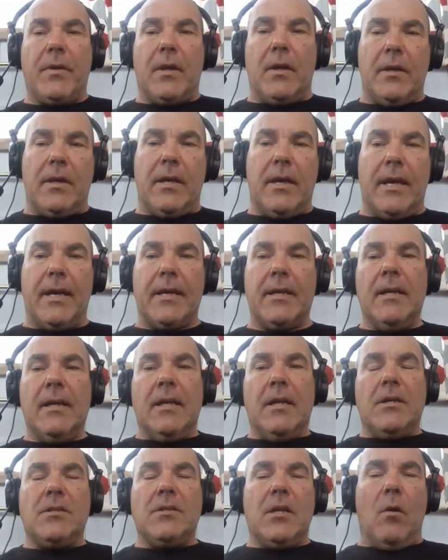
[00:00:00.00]
Okay,
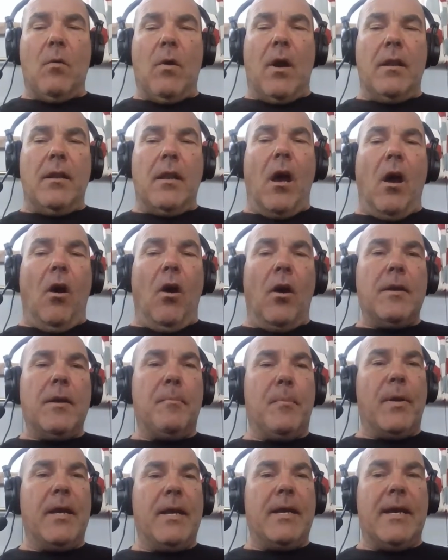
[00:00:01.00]
so an
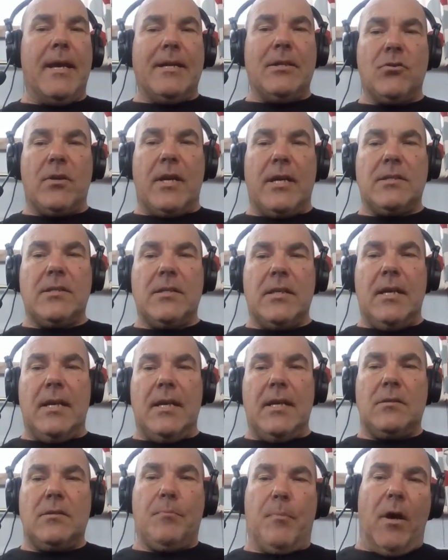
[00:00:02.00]
IP address
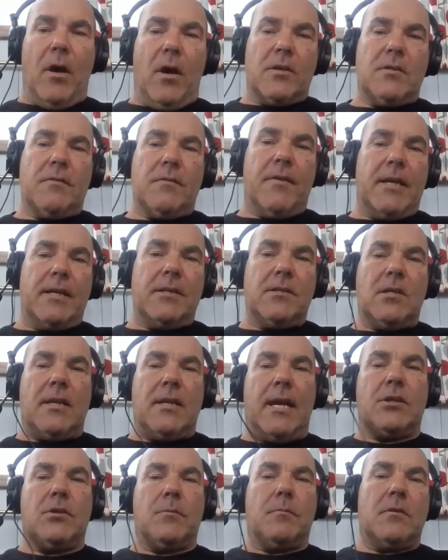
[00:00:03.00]
is part of an
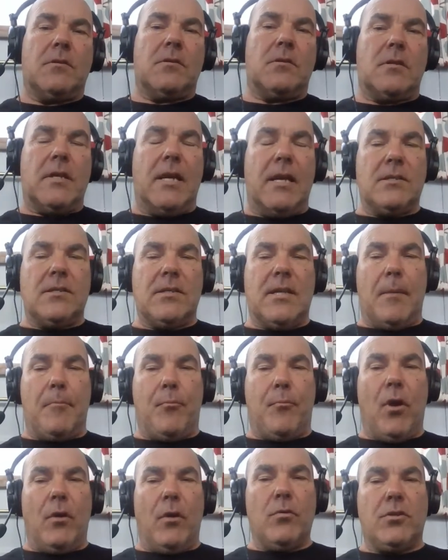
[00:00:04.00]

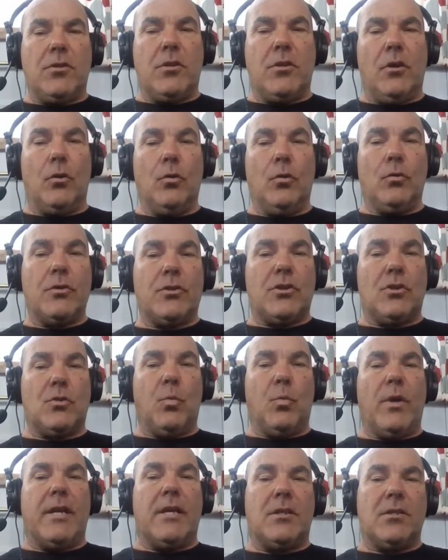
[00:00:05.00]
internet protocol
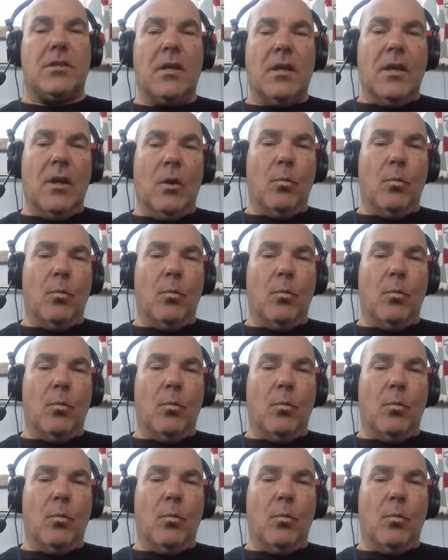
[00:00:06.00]
suite,